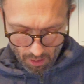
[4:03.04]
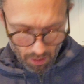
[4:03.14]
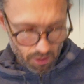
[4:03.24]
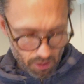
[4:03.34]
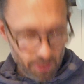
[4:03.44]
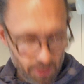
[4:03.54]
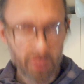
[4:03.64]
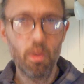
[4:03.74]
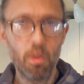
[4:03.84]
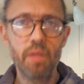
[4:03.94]
Now this is
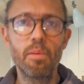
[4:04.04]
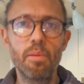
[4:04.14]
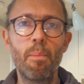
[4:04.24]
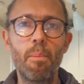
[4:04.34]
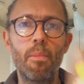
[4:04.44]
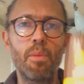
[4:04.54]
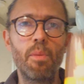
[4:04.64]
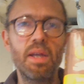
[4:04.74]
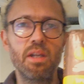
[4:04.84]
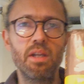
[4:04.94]
one of the
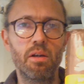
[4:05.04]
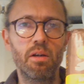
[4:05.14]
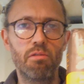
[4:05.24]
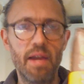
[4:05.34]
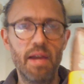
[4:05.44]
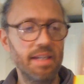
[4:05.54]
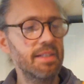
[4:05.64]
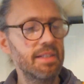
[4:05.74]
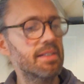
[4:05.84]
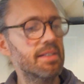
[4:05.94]
better grains.
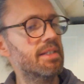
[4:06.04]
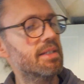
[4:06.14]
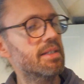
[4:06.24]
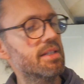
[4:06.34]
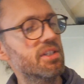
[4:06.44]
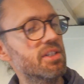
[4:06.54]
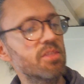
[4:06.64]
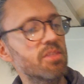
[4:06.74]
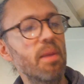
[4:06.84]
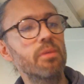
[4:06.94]
This is a
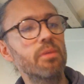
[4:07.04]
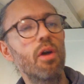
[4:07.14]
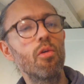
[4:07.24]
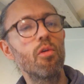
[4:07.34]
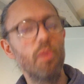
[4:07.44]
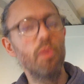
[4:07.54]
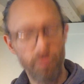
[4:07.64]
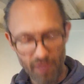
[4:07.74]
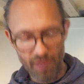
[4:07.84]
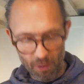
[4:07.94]
spelt wholemeal
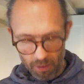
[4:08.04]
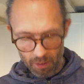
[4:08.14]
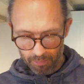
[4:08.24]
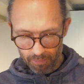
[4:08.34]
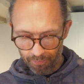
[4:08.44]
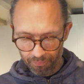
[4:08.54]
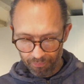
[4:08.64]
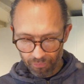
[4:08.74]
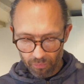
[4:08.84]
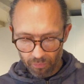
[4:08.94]
flour,
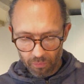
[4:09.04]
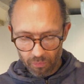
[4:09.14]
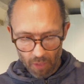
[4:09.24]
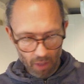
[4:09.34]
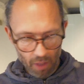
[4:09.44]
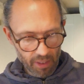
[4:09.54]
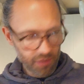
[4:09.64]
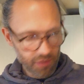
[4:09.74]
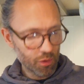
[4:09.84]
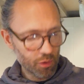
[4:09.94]
and that
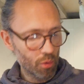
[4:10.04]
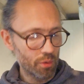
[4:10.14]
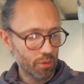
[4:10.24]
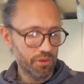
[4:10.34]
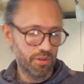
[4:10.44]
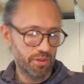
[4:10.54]
scores,